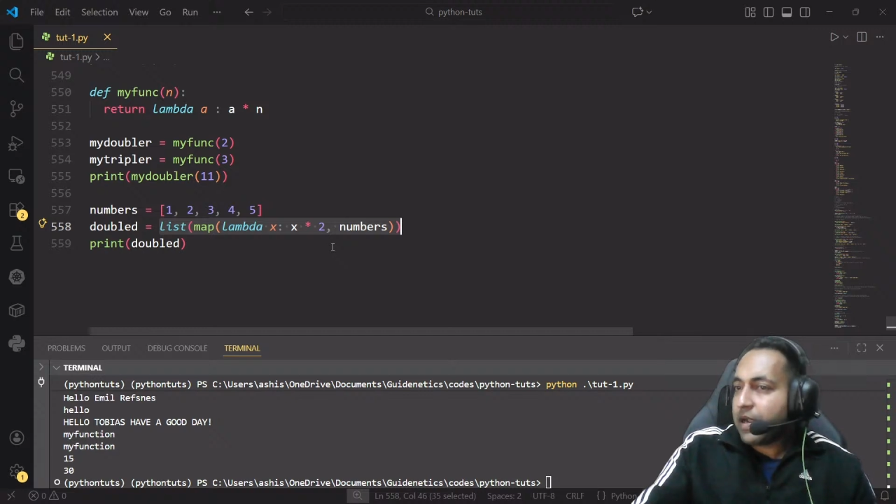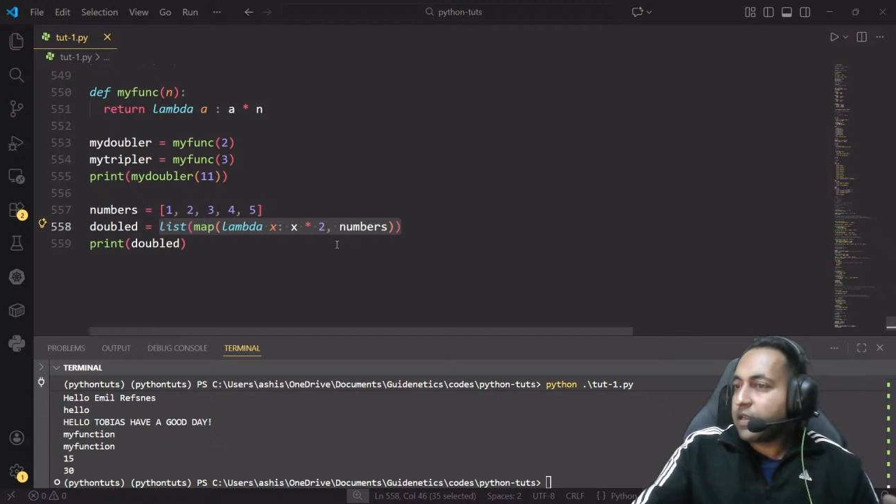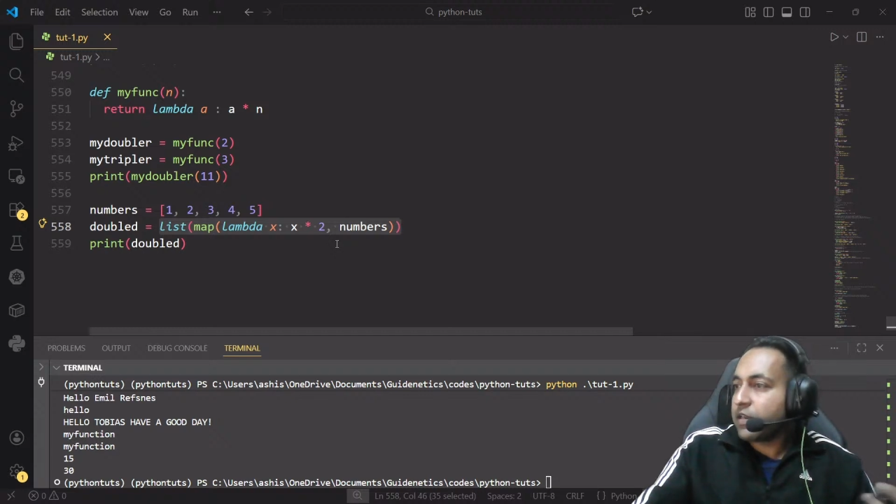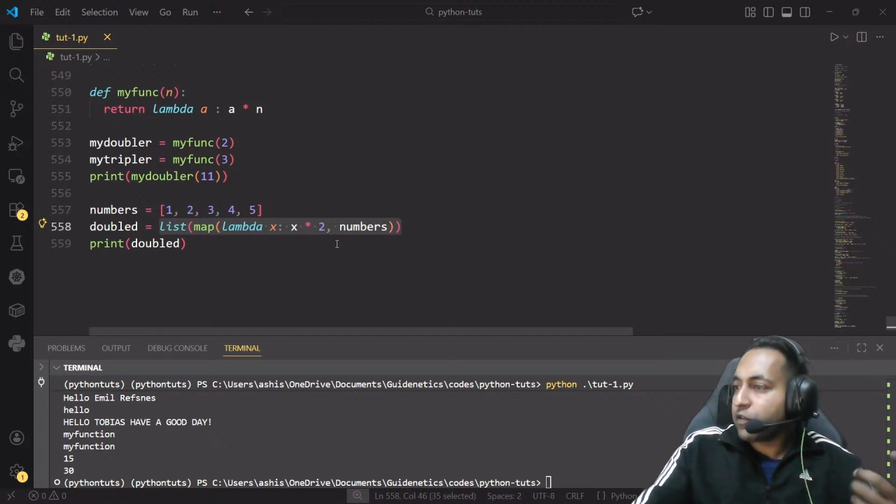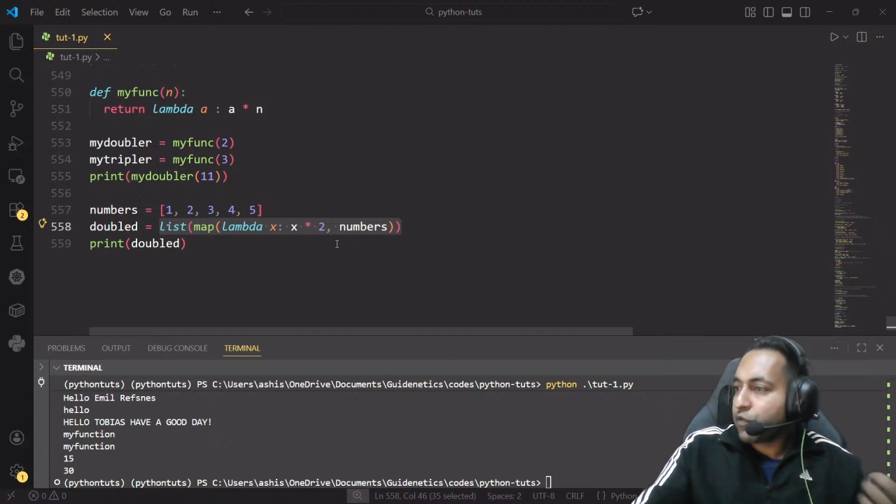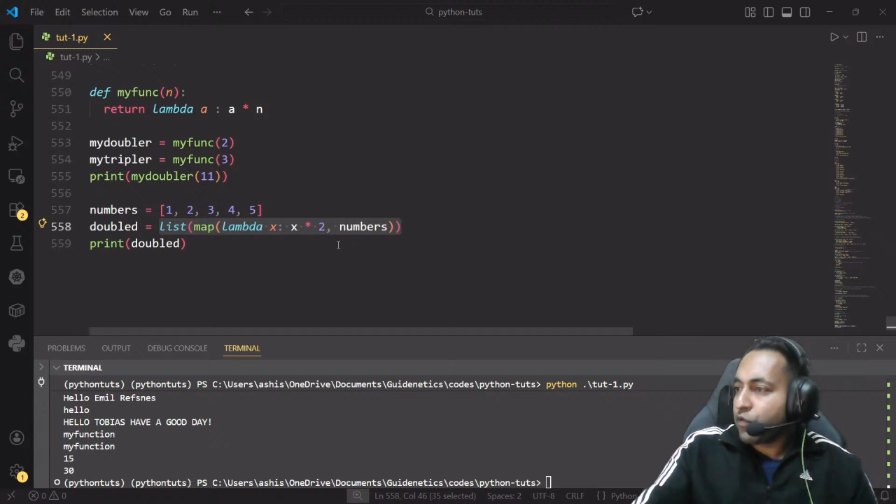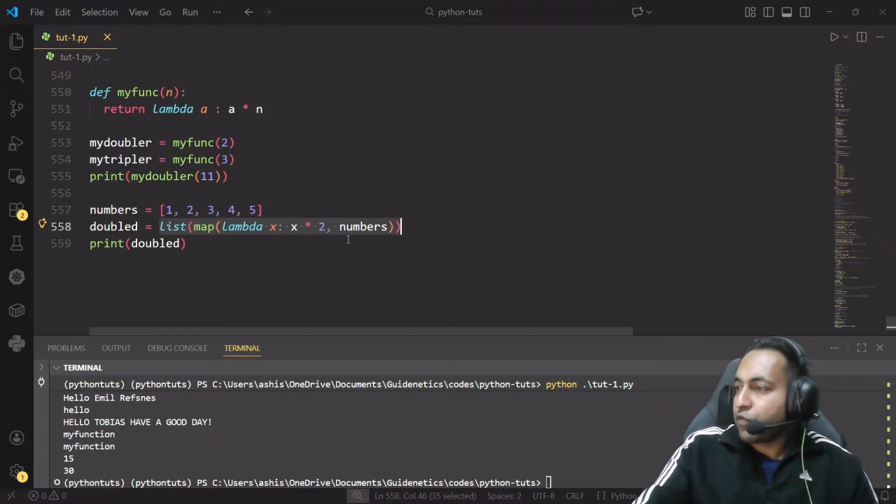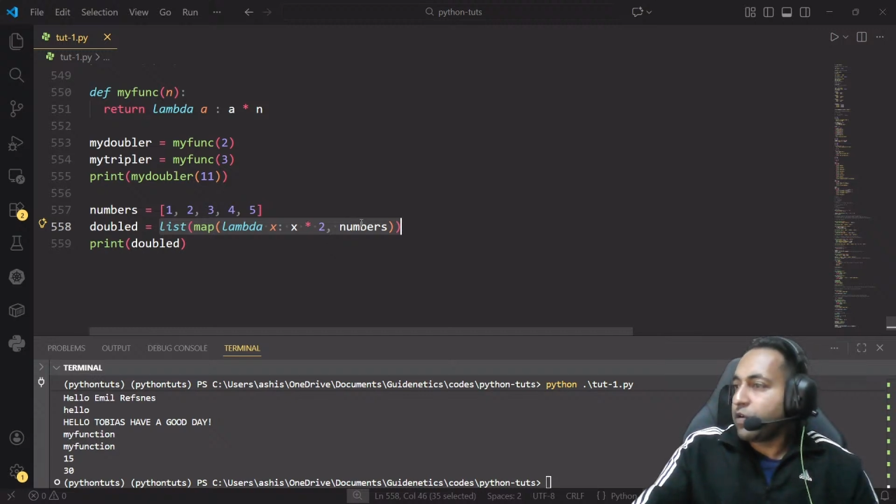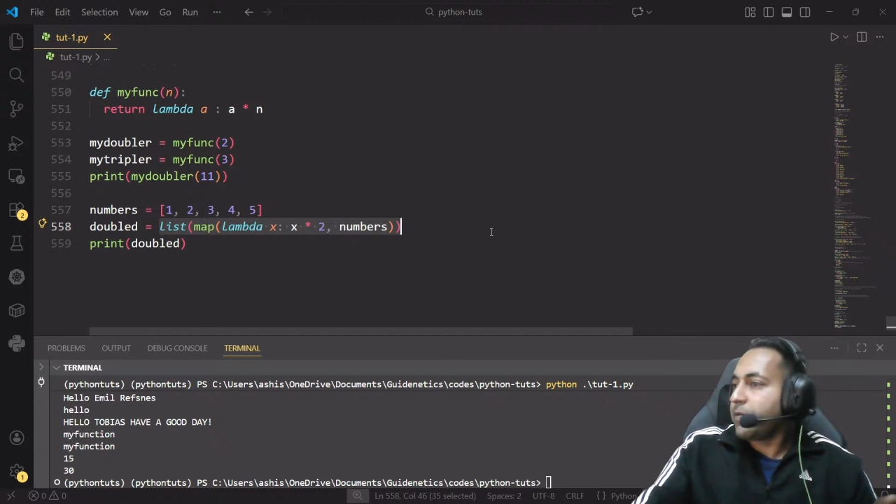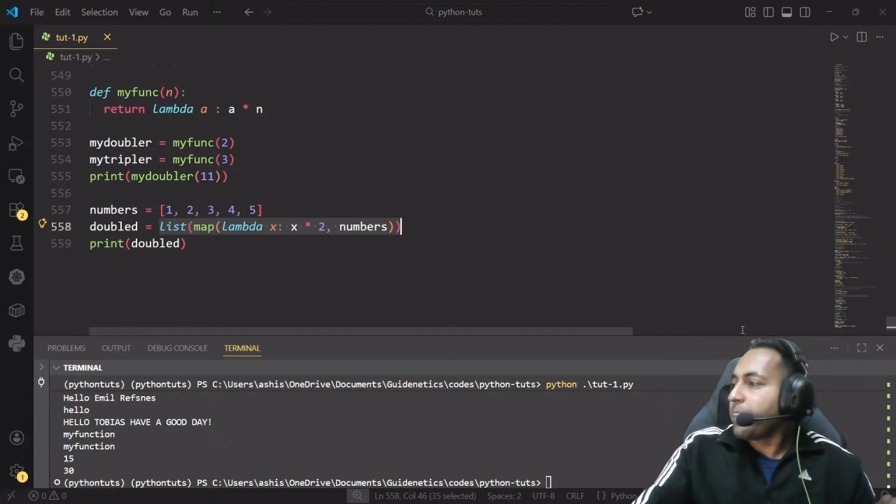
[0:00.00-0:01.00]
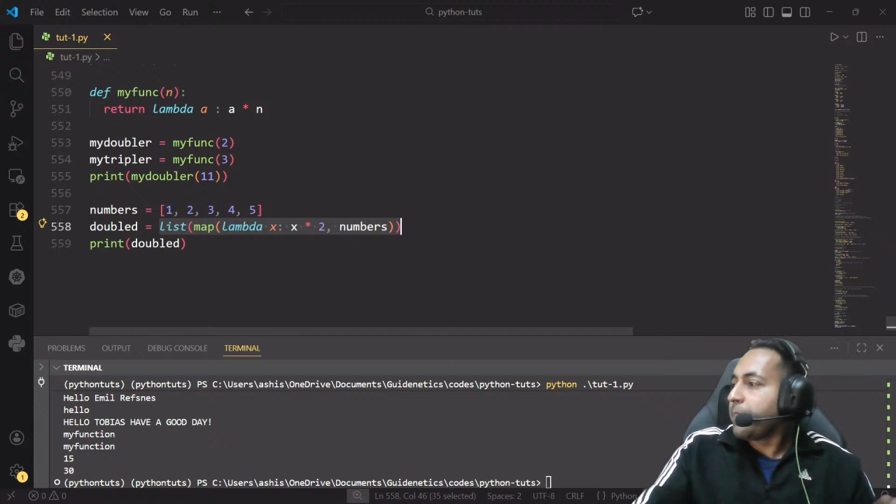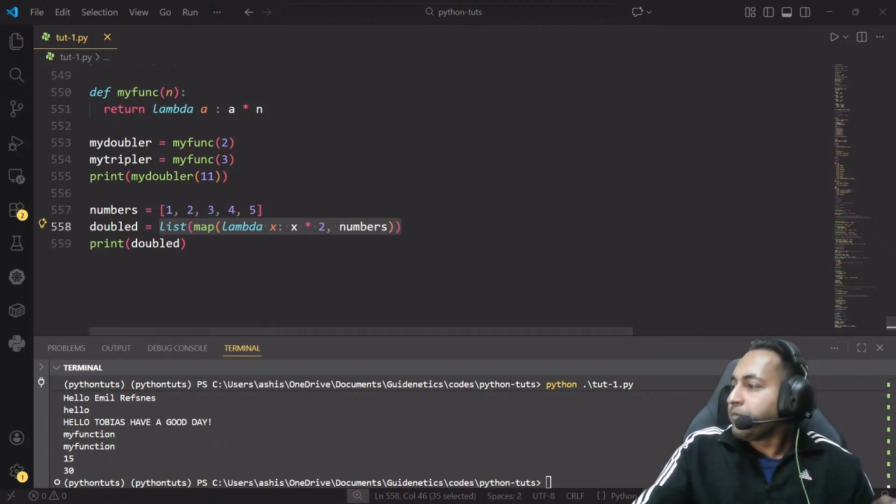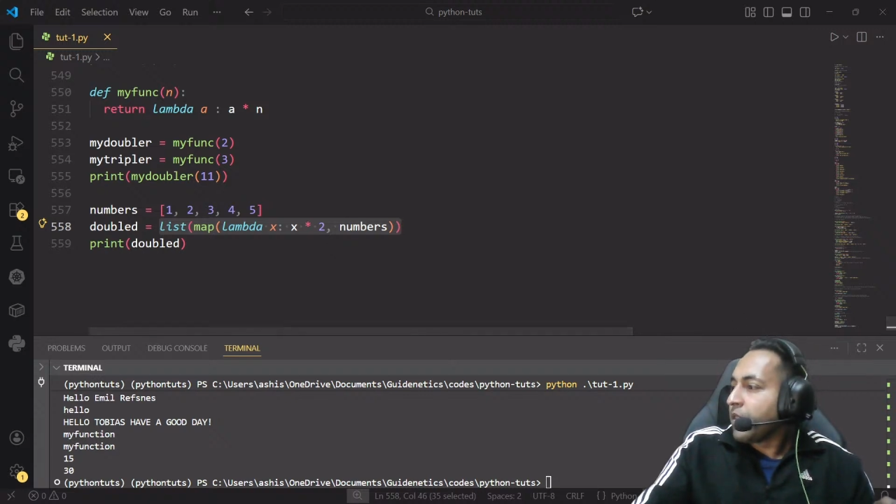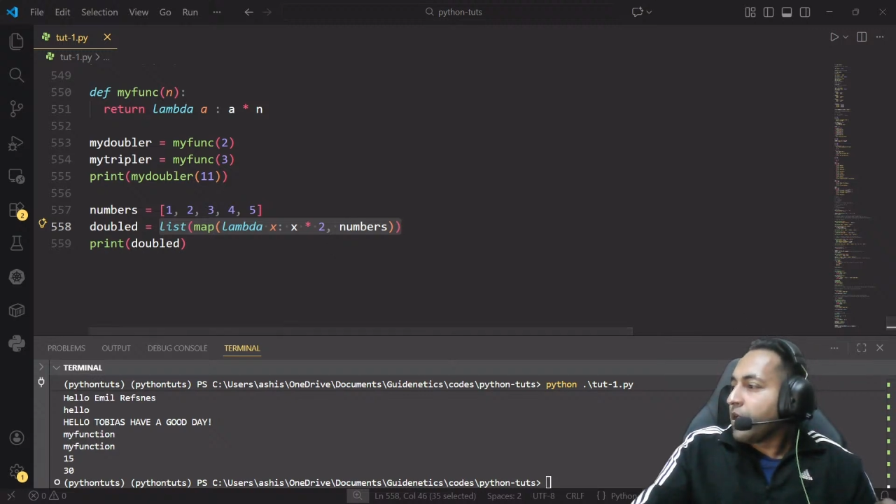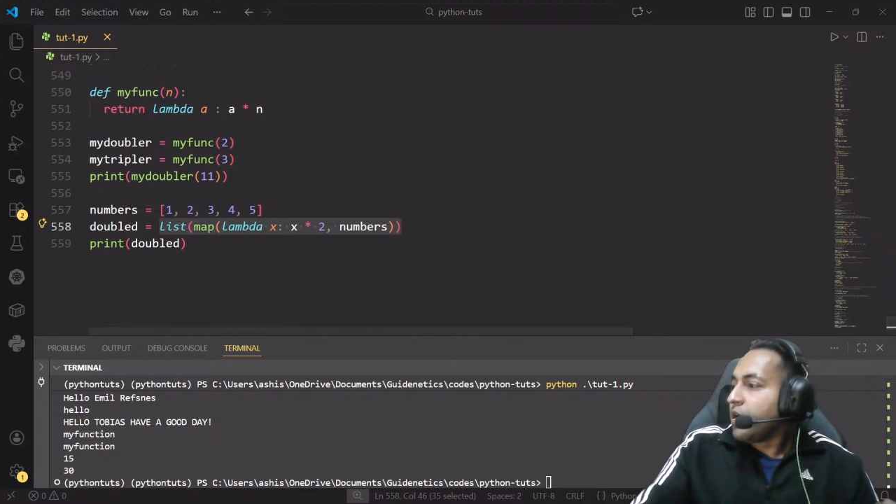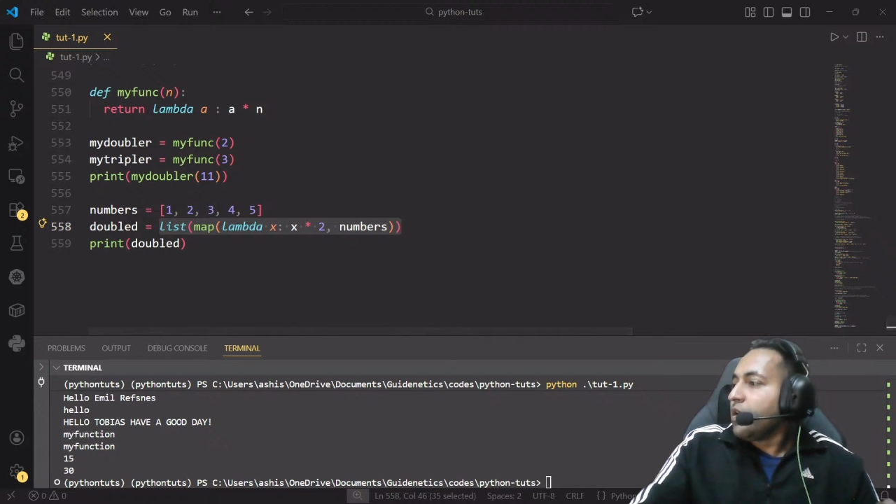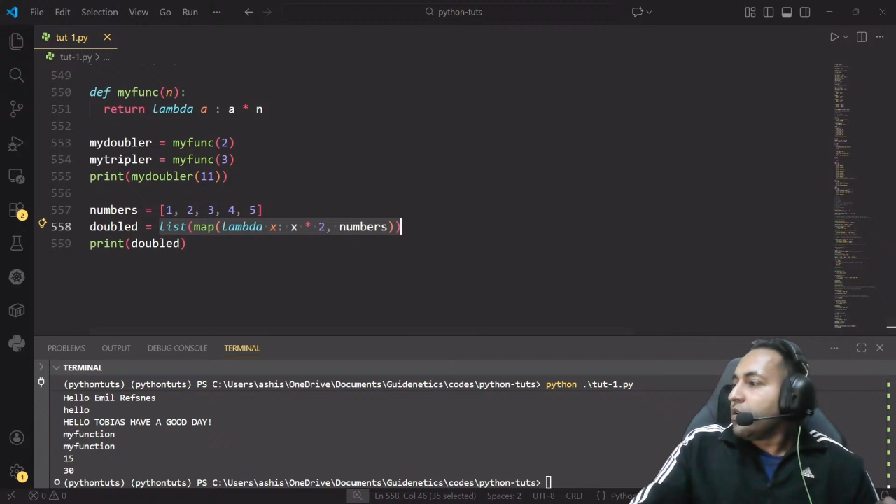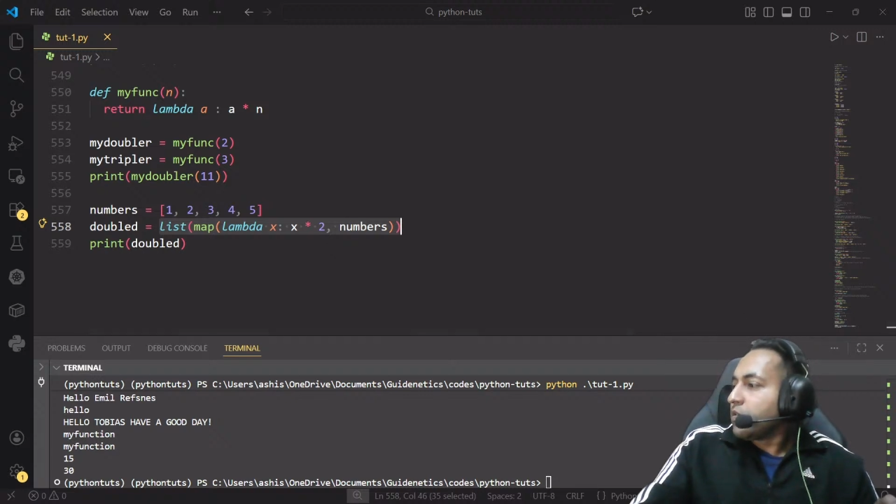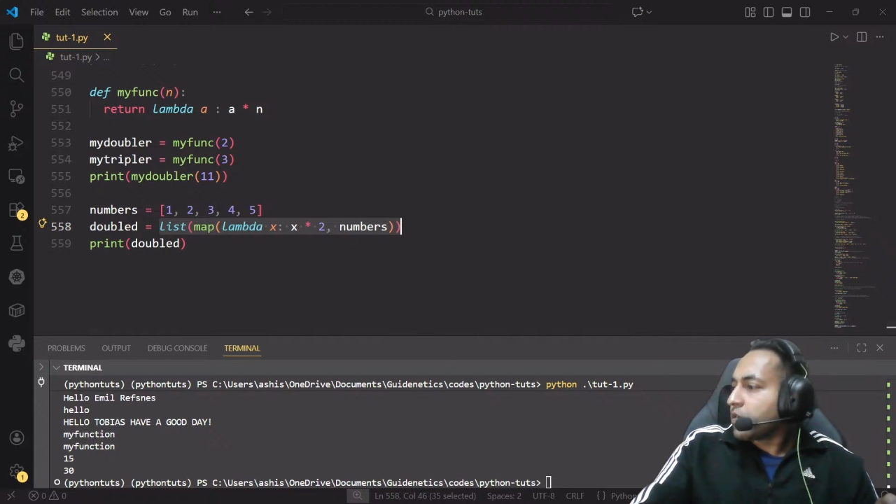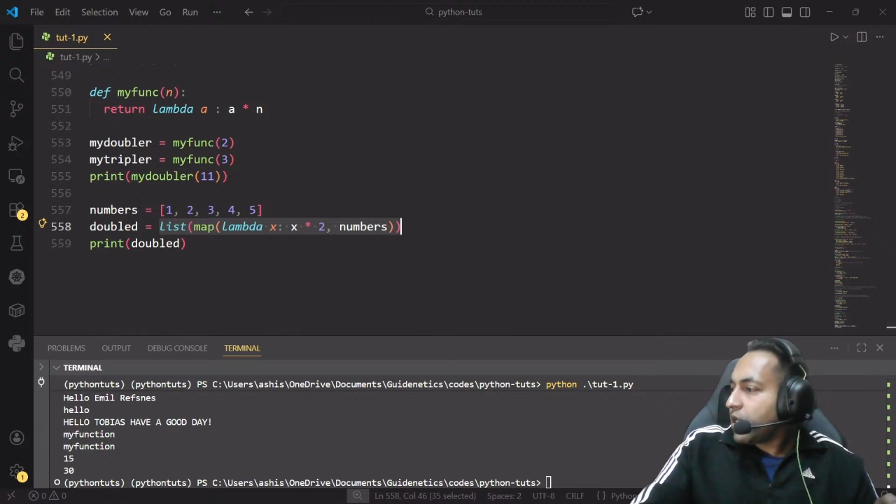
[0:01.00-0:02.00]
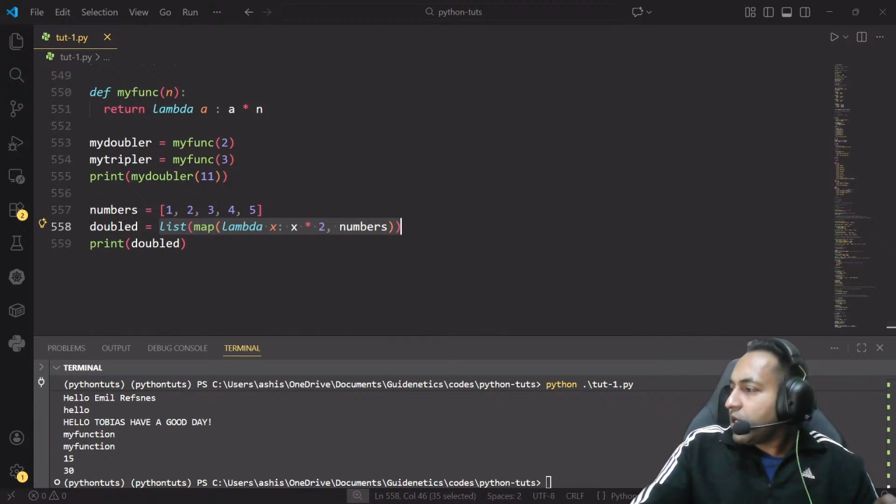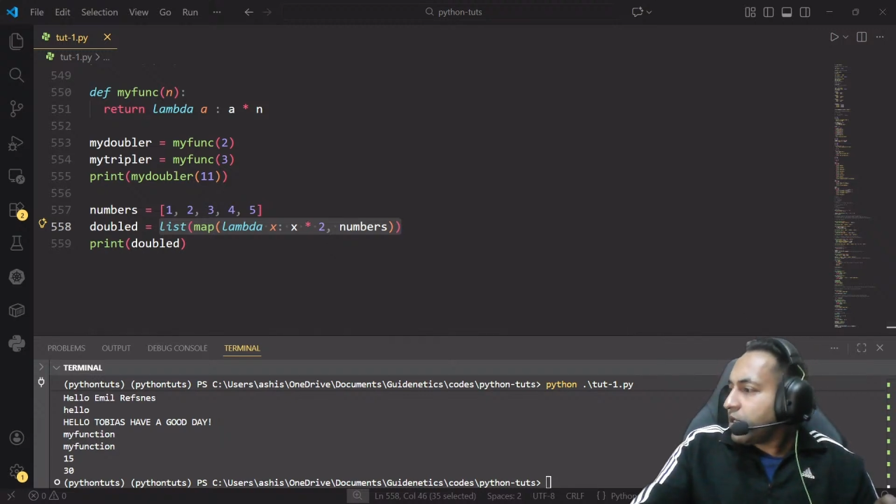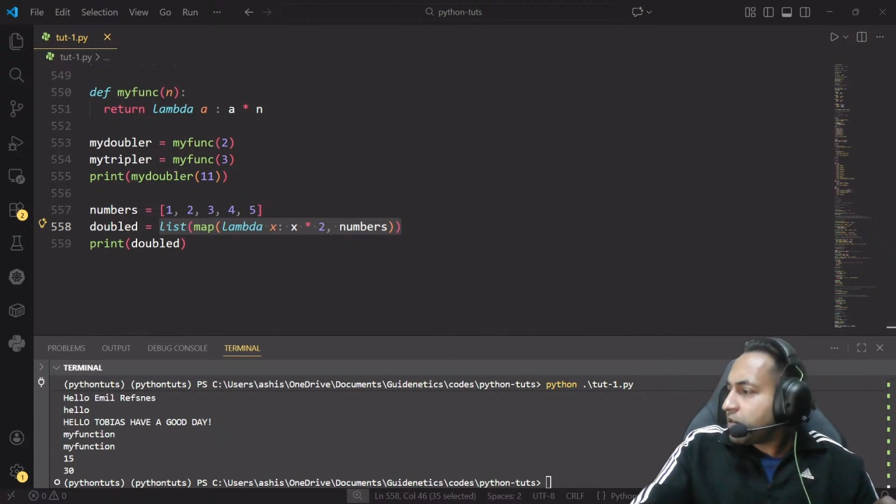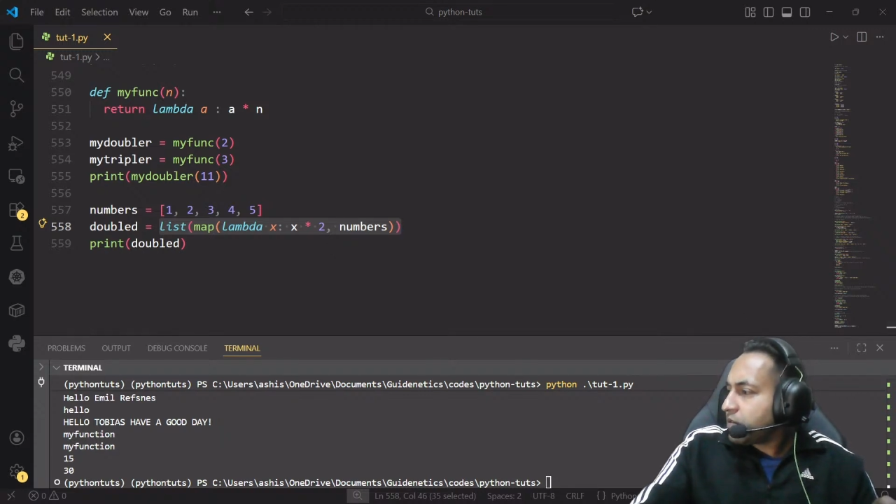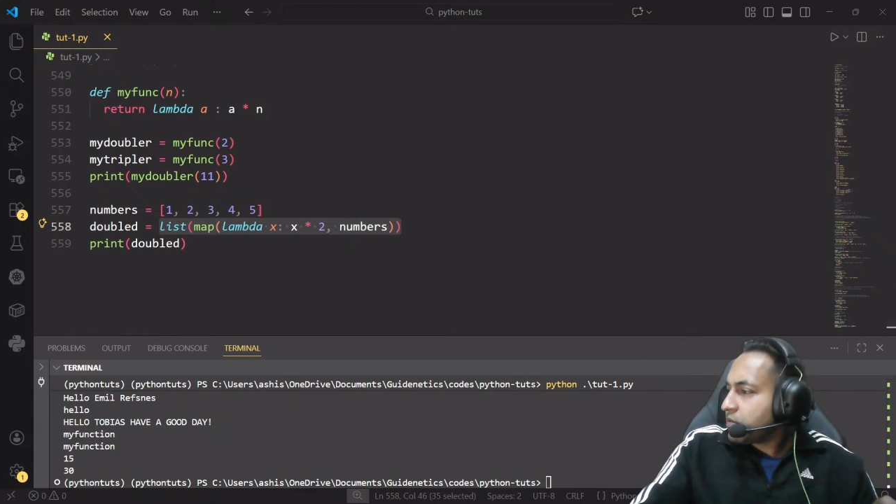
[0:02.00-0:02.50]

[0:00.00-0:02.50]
better code. Okay,